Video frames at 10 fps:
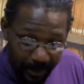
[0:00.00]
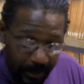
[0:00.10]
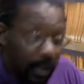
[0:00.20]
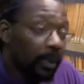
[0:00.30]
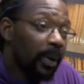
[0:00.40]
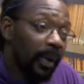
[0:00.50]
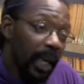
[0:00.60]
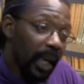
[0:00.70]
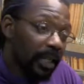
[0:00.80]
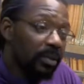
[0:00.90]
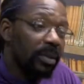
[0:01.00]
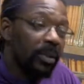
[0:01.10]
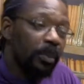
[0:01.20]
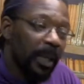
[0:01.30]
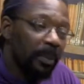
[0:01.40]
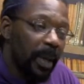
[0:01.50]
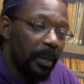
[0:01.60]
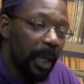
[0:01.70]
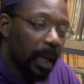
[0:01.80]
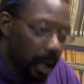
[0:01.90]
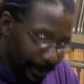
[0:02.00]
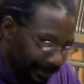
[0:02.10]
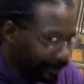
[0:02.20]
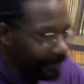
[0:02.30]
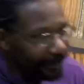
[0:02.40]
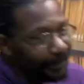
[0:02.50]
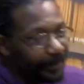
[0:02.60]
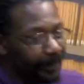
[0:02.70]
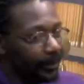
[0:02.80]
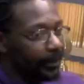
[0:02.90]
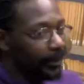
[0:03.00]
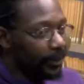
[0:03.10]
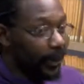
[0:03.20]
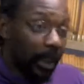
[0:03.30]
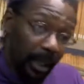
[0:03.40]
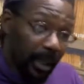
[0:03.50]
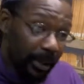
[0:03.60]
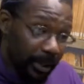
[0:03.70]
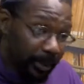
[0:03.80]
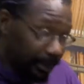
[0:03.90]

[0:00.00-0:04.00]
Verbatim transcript: Don't worry, I actually do speak baby. Yeah, I do.